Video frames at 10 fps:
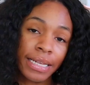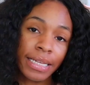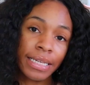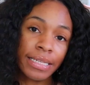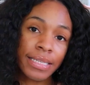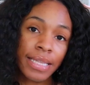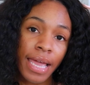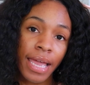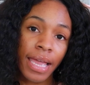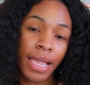It is
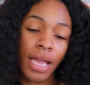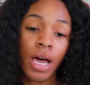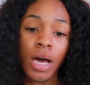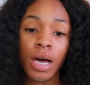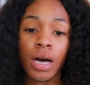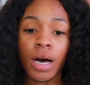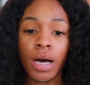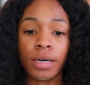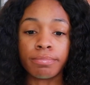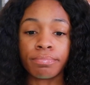a
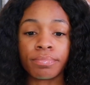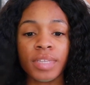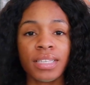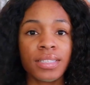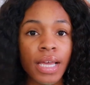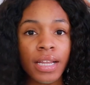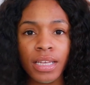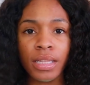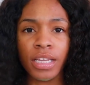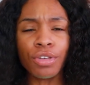um,
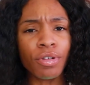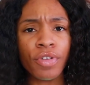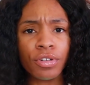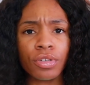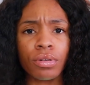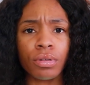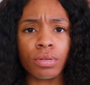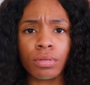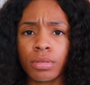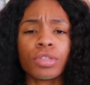setting, like
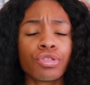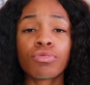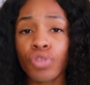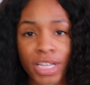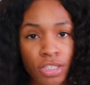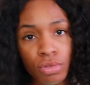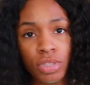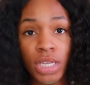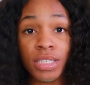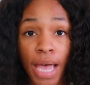universal
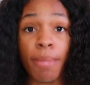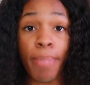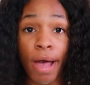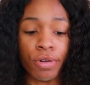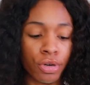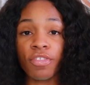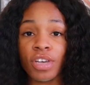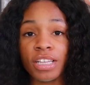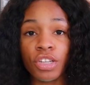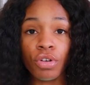translucent type powder. If
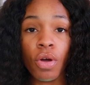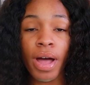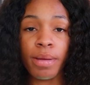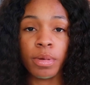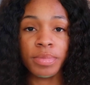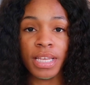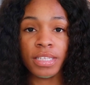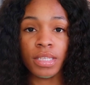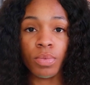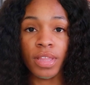you guys don't know, I'm
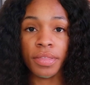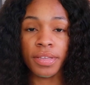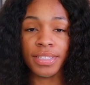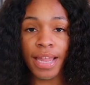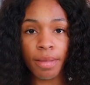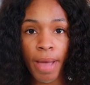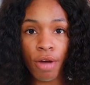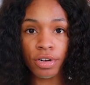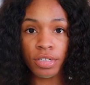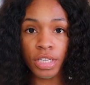obsessed with setting
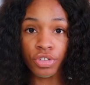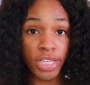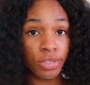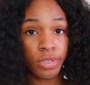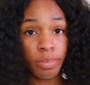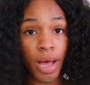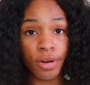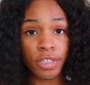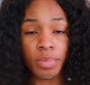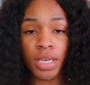powders and translucent
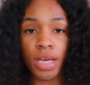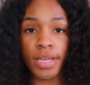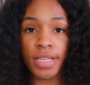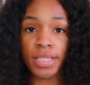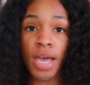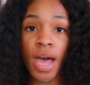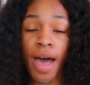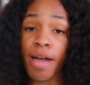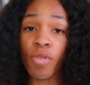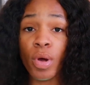powders because
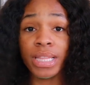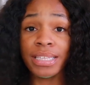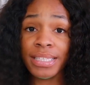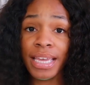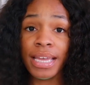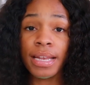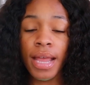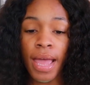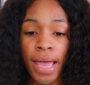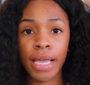I have oily
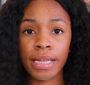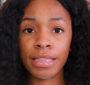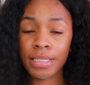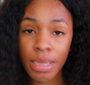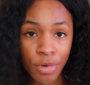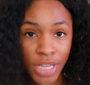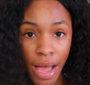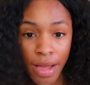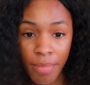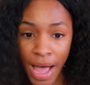skin and in the
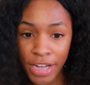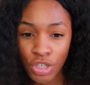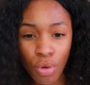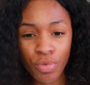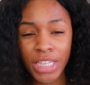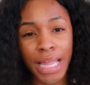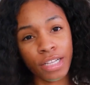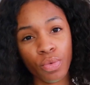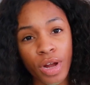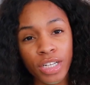summertime, I don't really
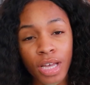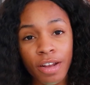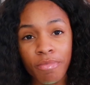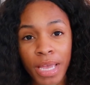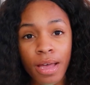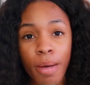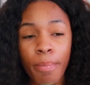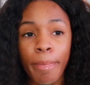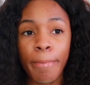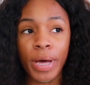like to wear a ton of makeup,
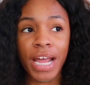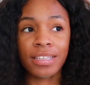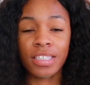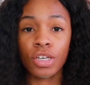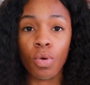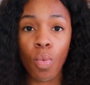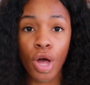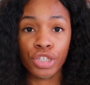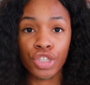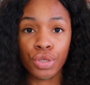but I still
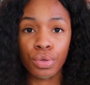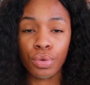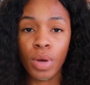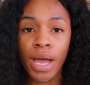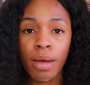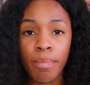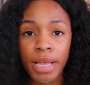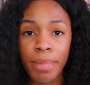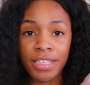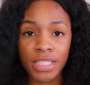want to
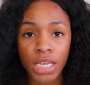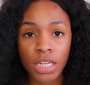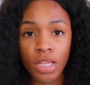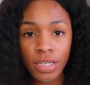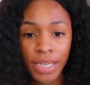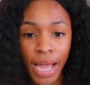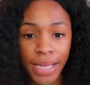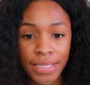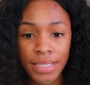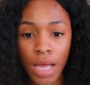make my skin look
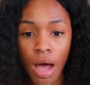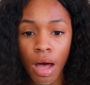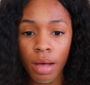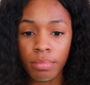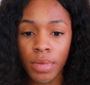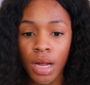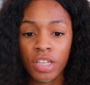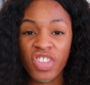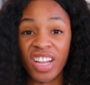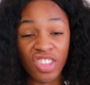nice, um,
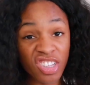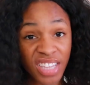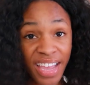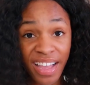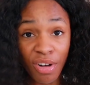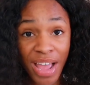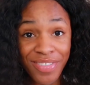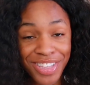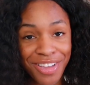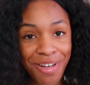but it looks like I don't
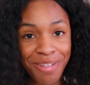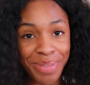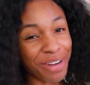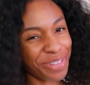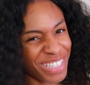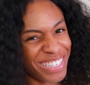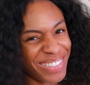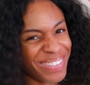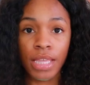have anything on, but I really do.